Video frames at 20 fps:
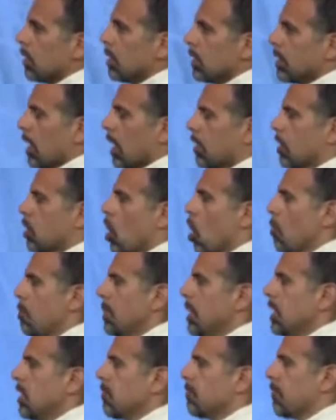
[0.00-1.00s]
Now the
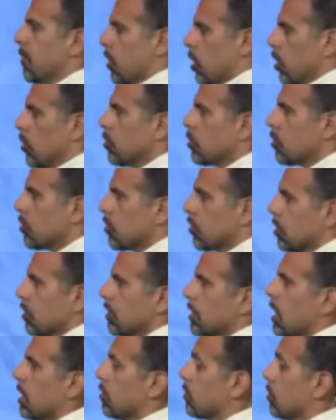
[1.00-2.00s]
opening verse
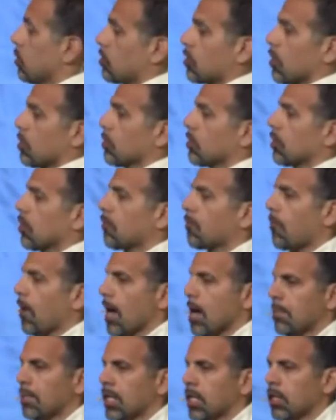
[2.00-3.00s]
tells us there was a
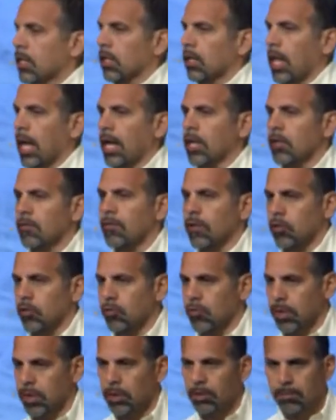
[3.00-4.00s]
famine in the land of
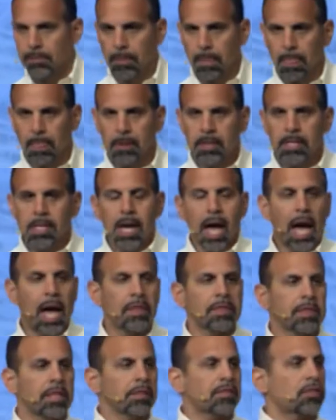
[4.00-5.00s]
Israel,
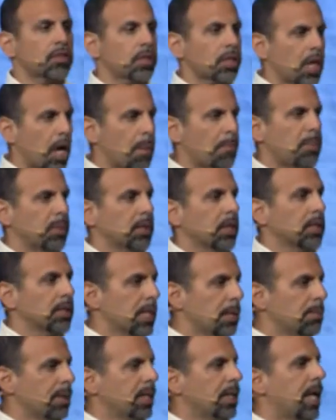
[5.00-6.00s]
and this couple,
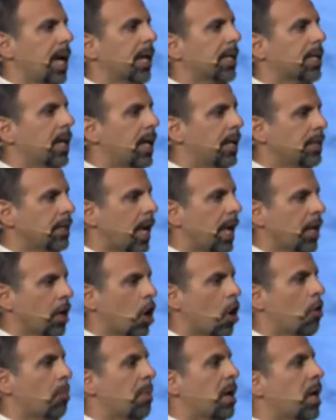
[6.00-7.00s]
Elimelech and
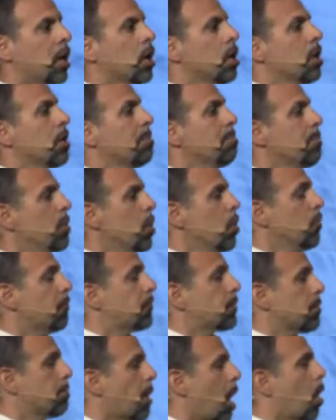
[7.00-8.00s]
Naomi, moved
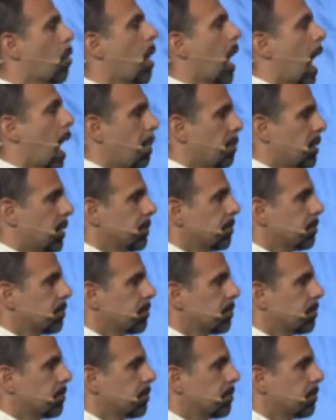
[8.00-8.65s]
to Moab.